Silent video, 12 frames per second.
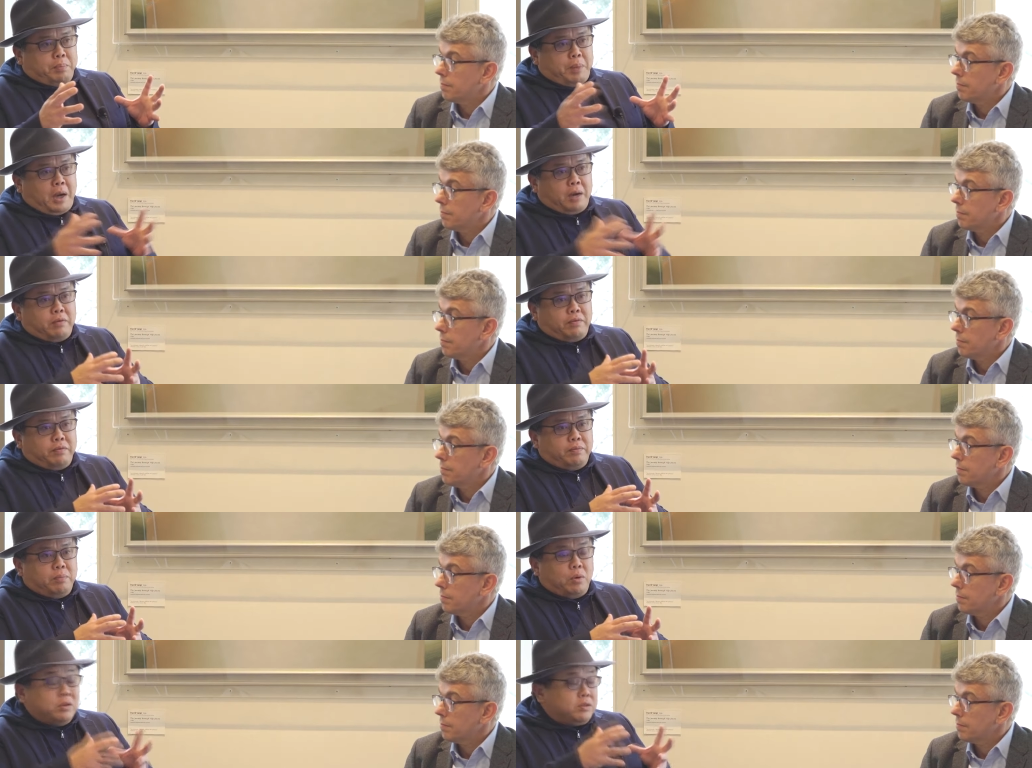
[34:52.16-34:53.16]
Speaker 1: part of
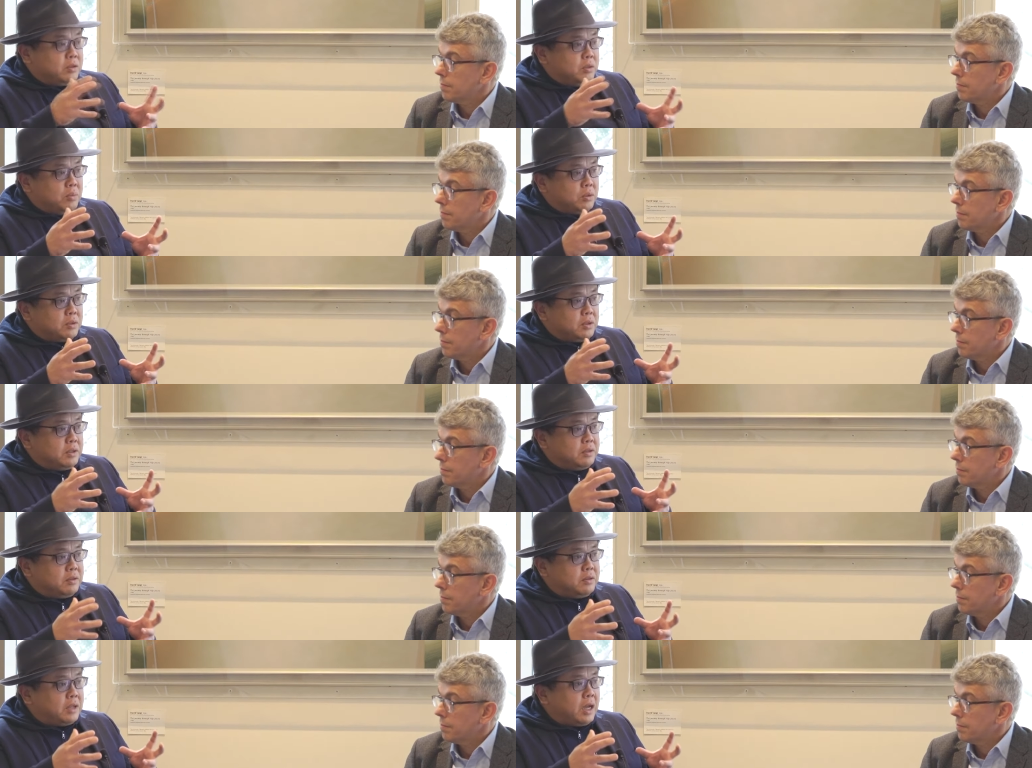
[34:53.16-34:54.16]
most
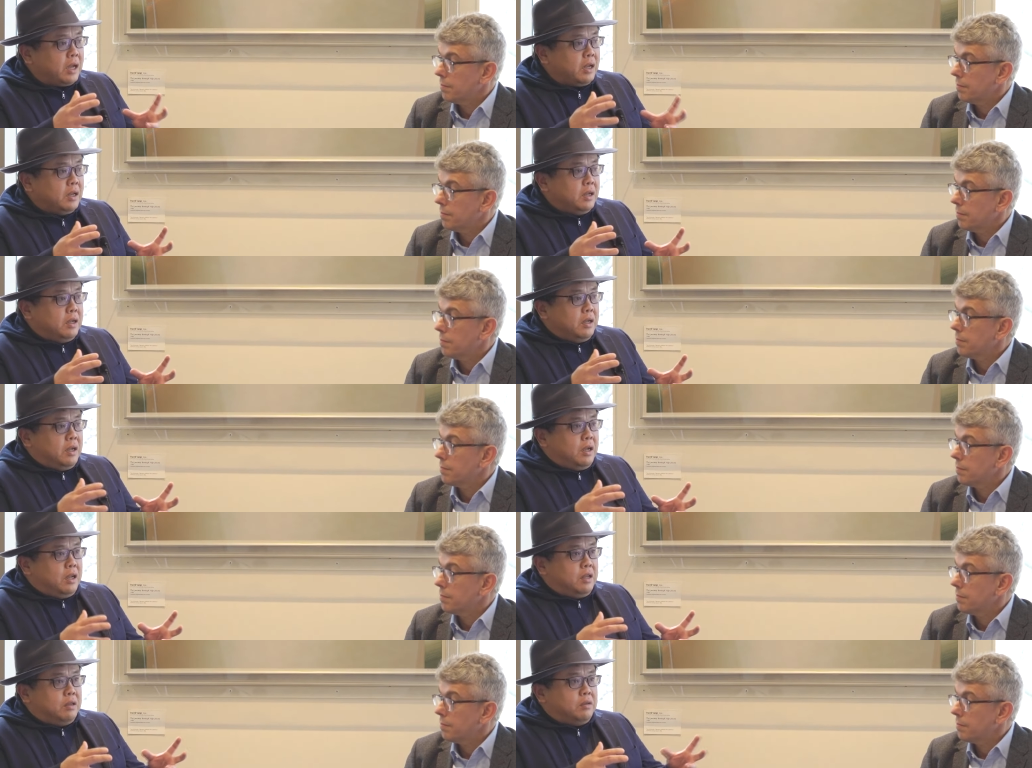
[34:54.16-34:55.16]
commodities today,
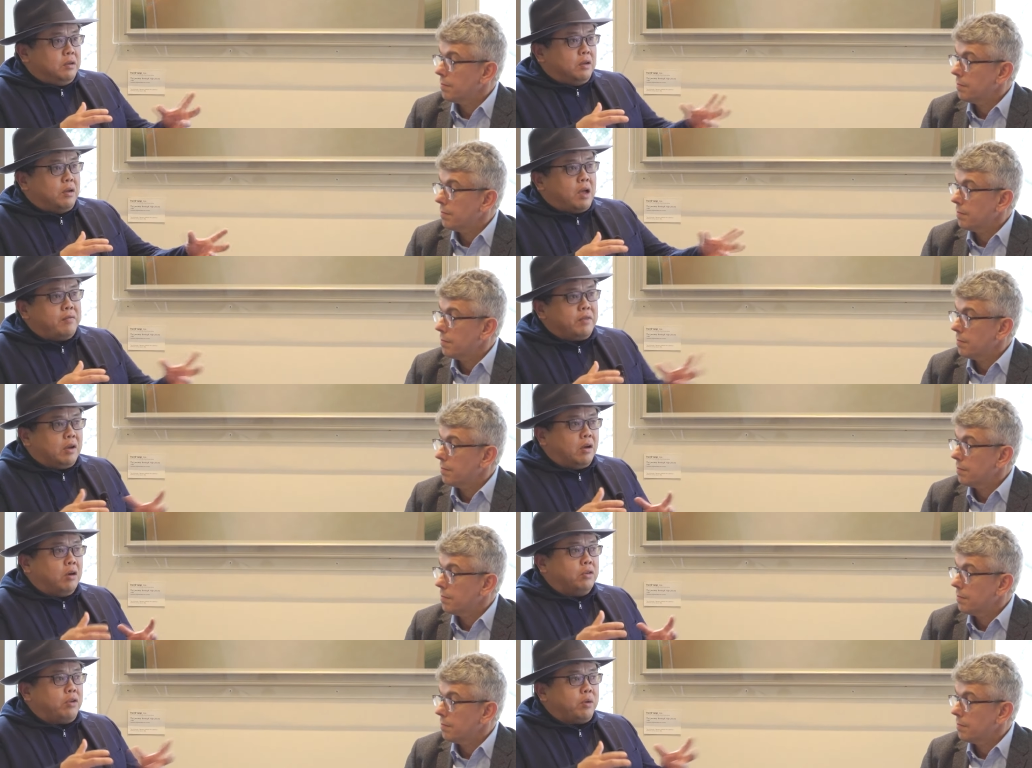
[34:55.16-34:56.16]
and you know having
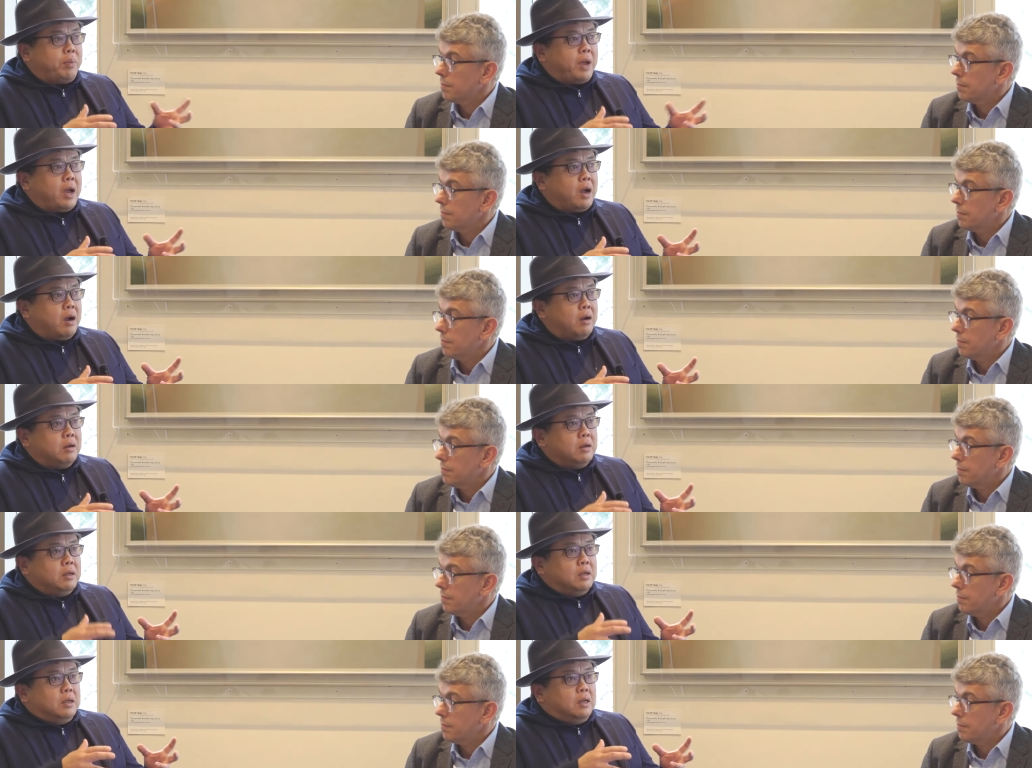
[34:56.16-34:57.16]
hydropower
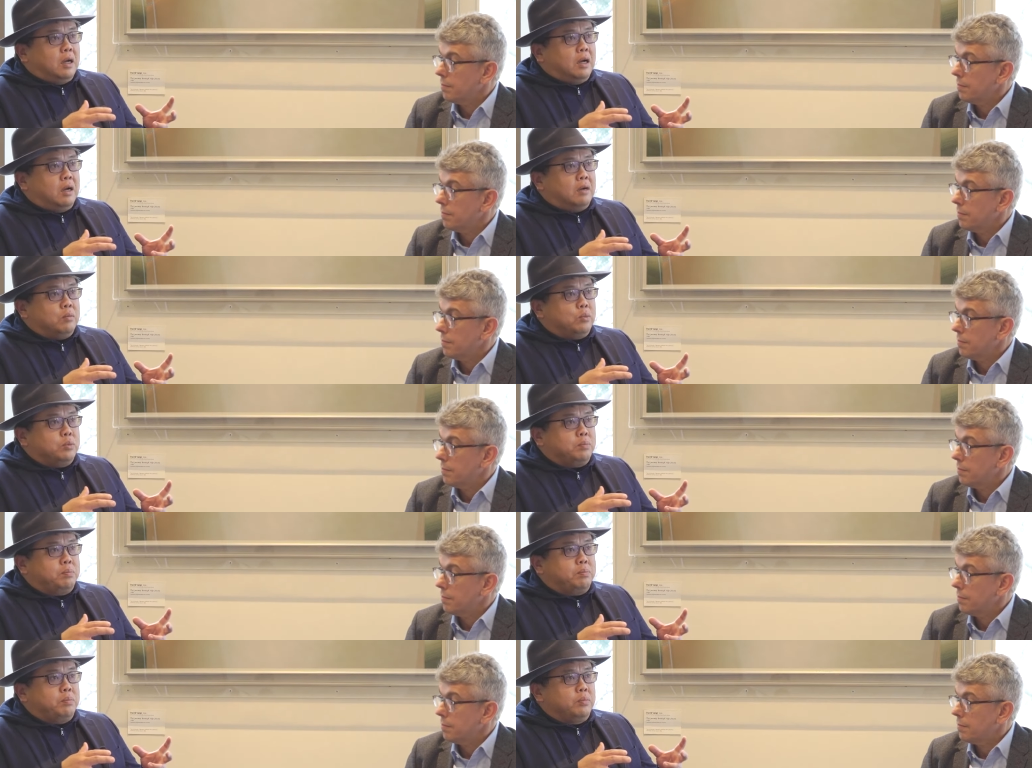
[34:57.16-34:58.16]
uh, would
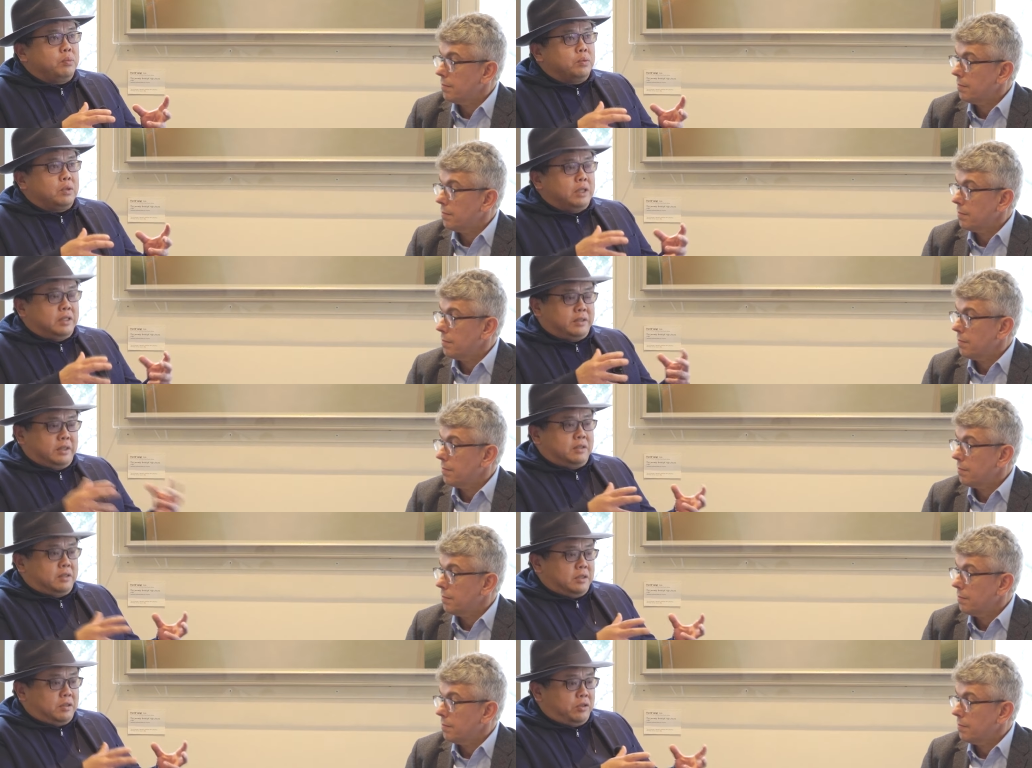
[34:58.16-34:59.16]
is
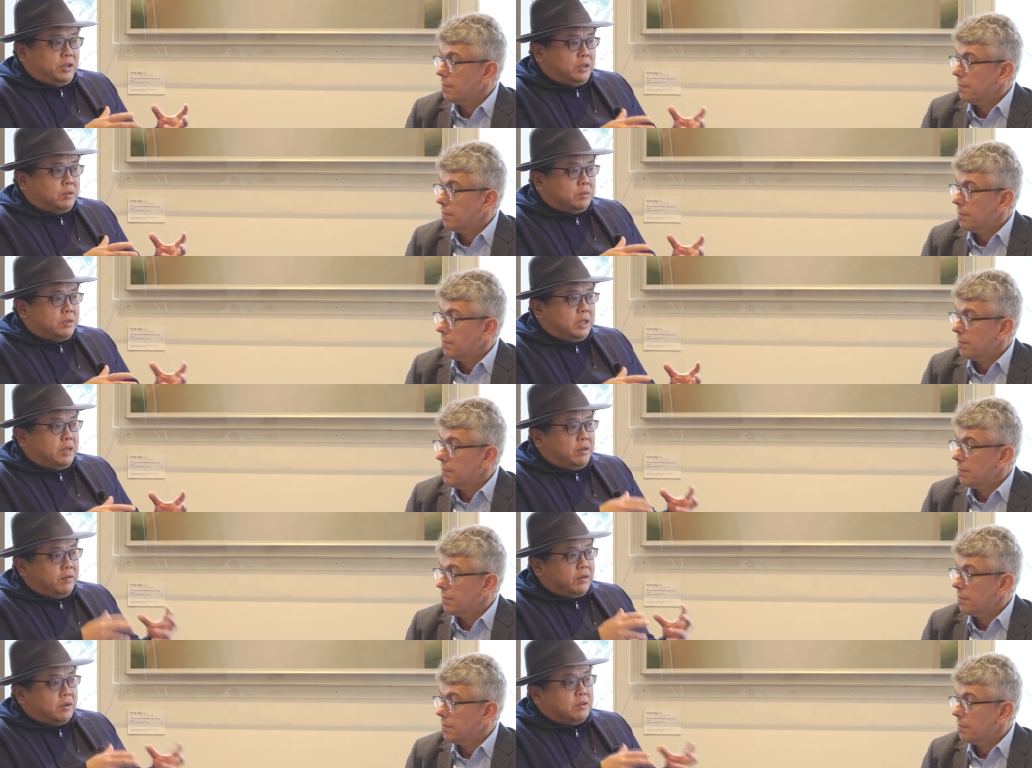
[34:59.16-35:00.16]
is the critical thing.
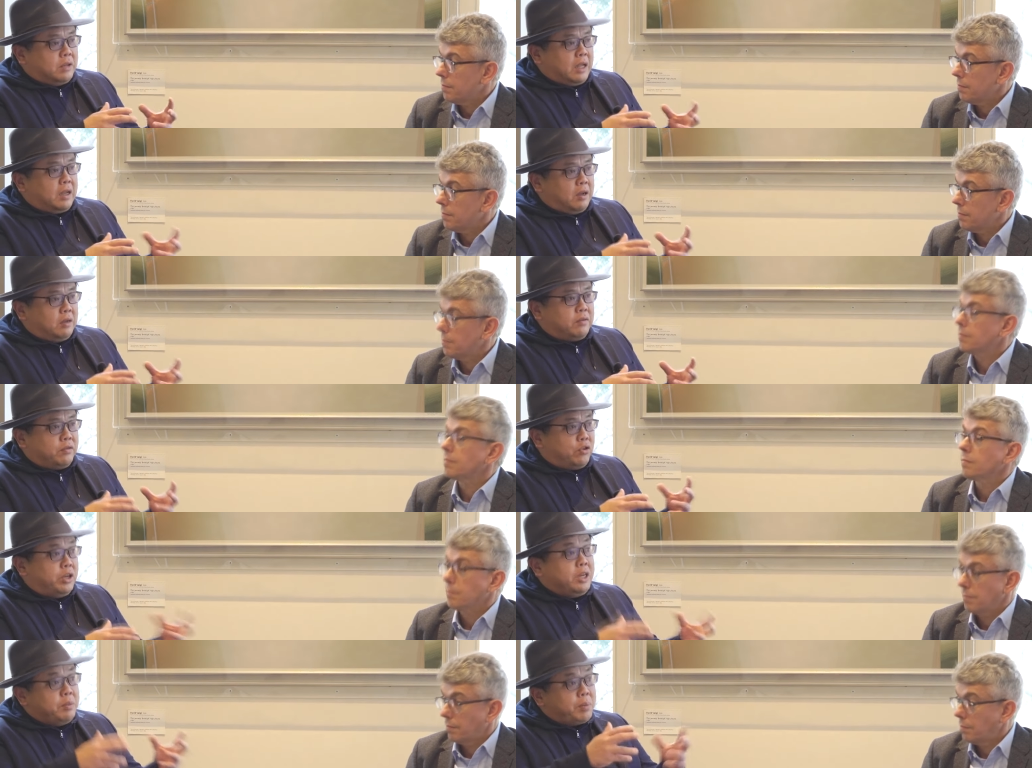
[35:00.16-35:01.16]
You've got that kind of
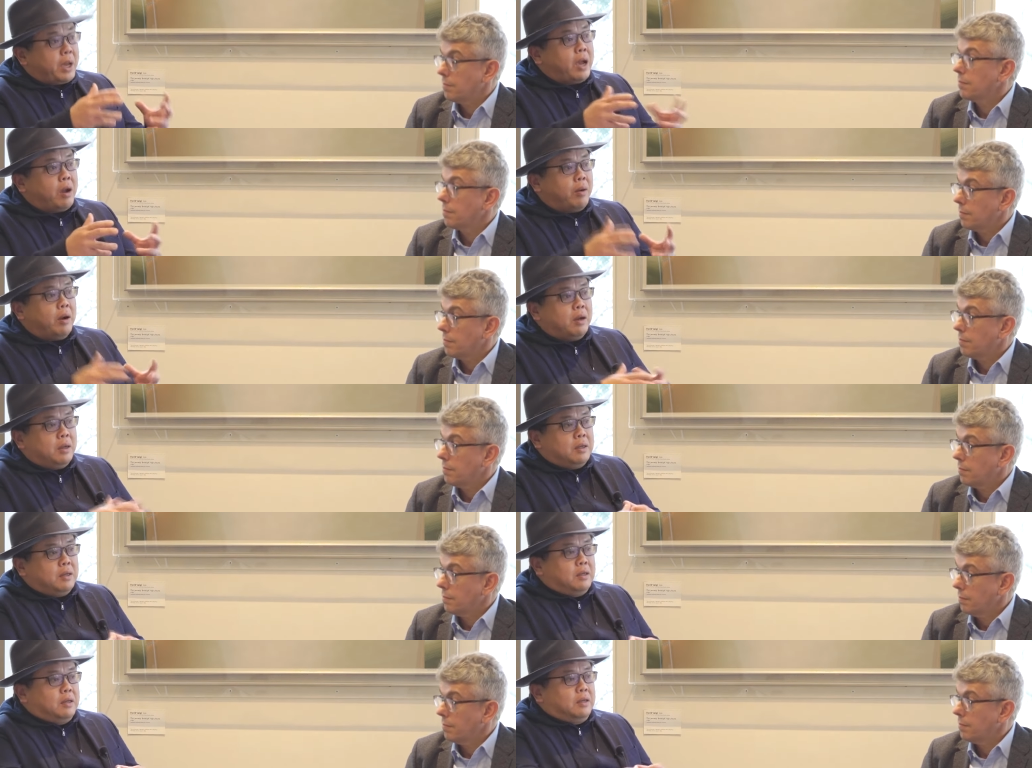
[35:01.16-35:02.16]
green power
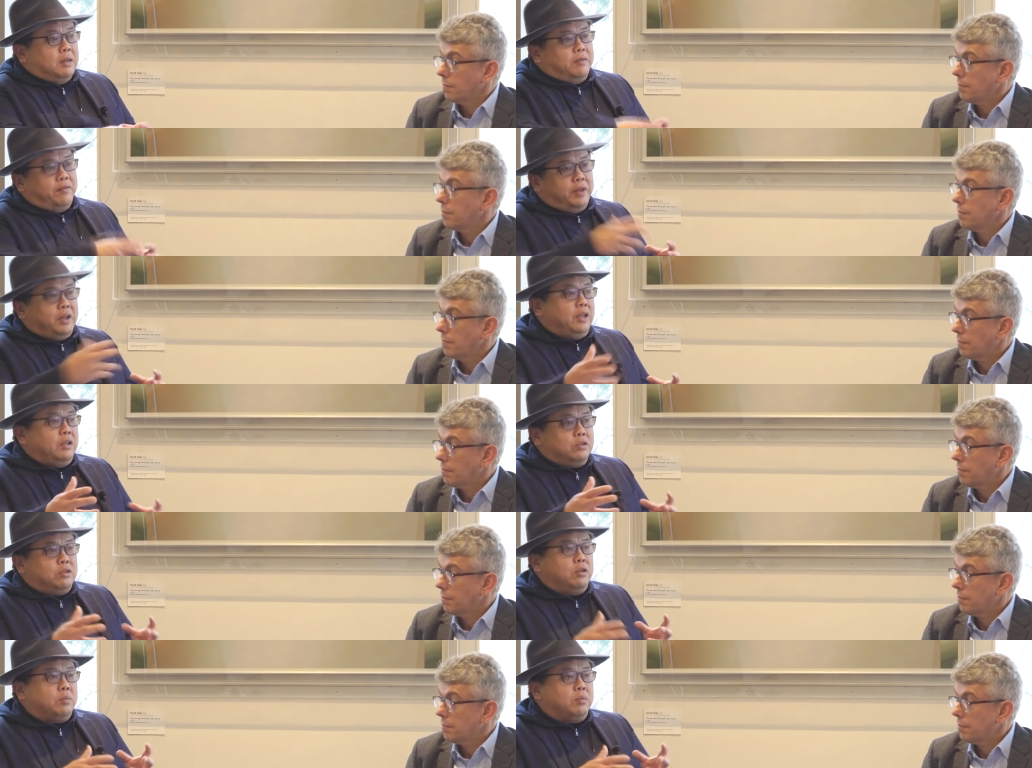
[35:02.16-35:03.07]
feeding into your